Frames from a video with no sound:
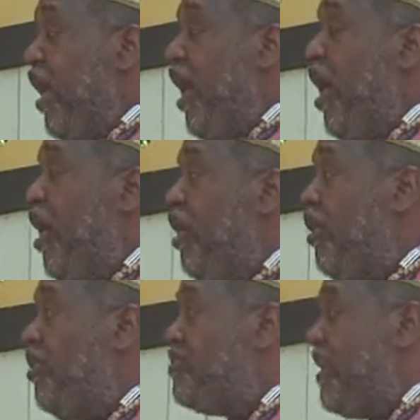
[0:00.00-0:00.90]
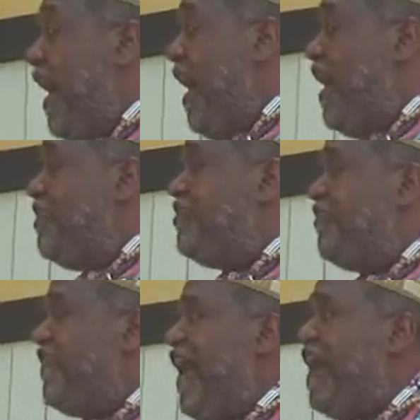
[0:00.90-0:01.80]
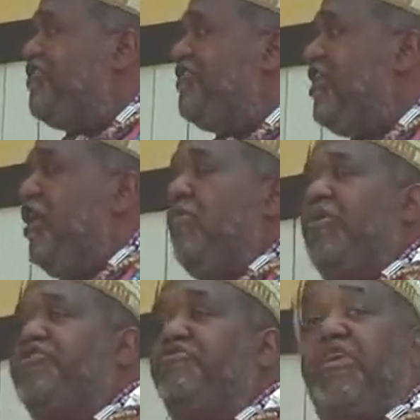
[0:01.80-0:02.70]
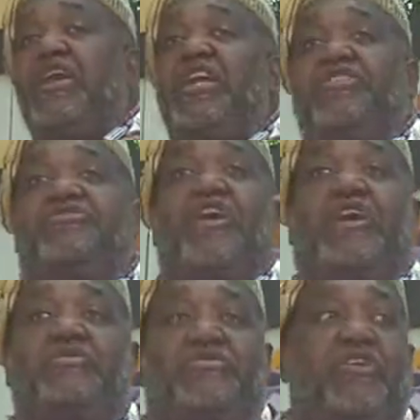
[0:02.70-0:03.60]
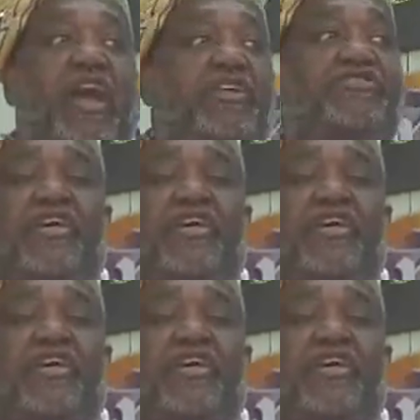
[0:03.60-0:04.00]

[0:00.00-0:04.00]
All kinds of cats, which really struck him strange